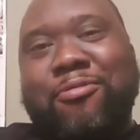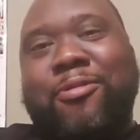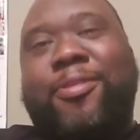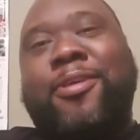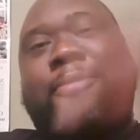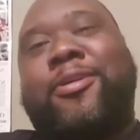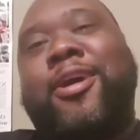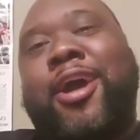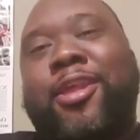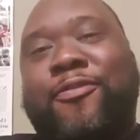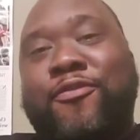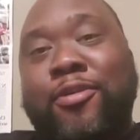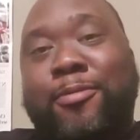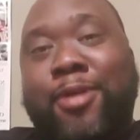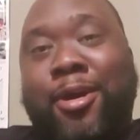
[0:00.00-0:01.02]
What's up, college
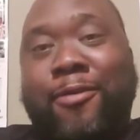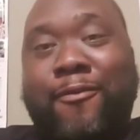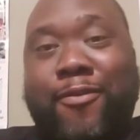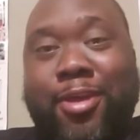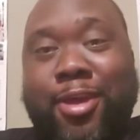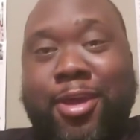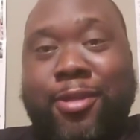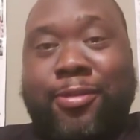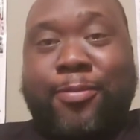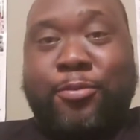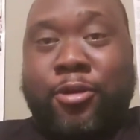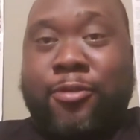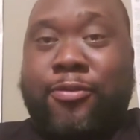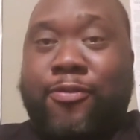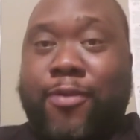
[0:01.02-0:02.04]
football fans,
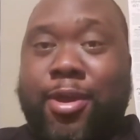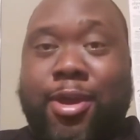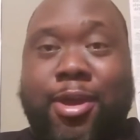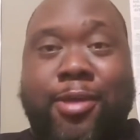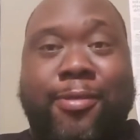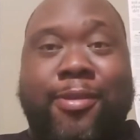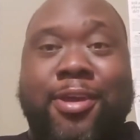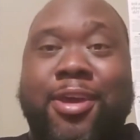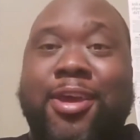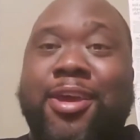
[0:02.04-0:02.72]
sports fans,